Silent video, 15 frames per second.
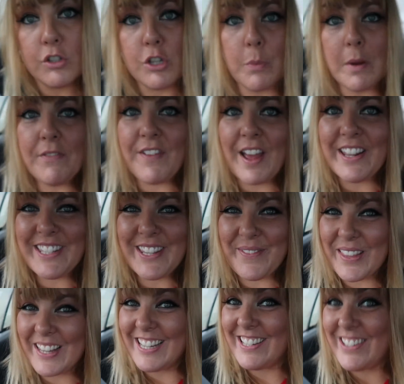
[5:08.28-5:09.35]
So we found
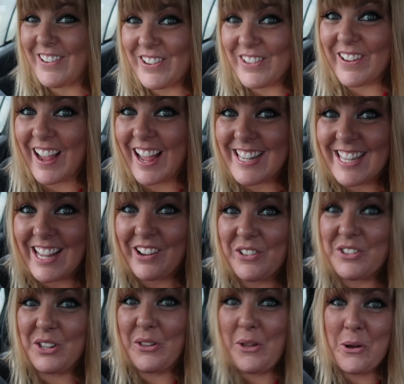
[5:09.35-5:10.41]
something to show you guys that
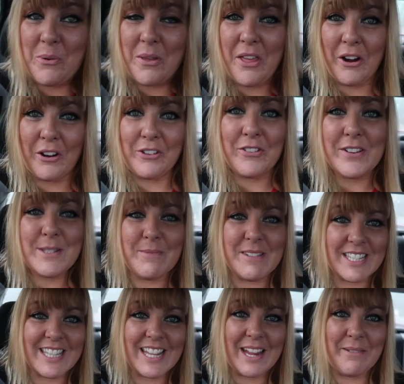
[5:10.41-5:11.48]
goes along with our
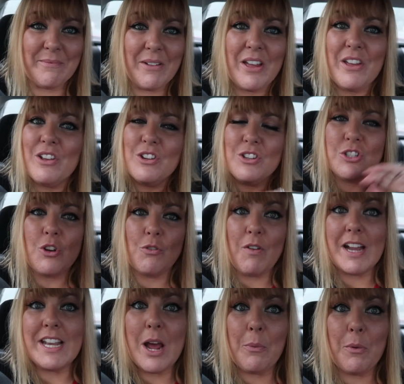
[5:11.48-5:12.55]
Christmas theme. So
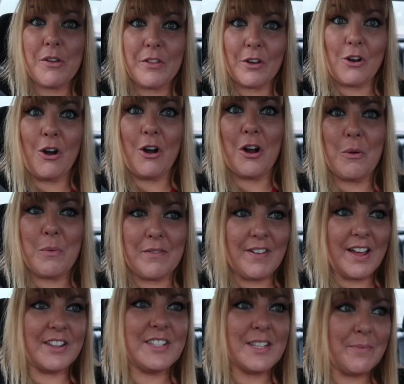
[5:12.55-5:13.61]
right now we're in the car. We
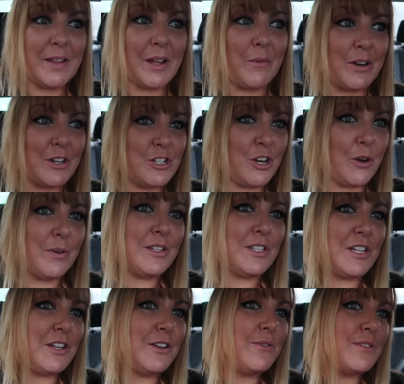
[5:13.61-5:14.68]
found something. I'm going to show it
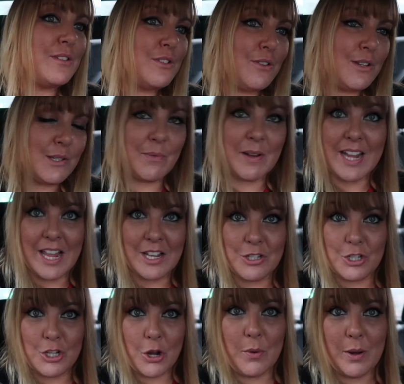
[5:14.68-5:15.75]
to you as soon as we
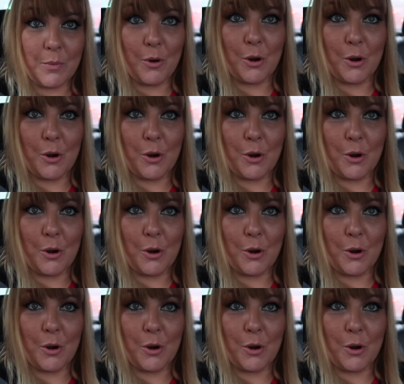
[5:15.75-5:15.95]
get to it.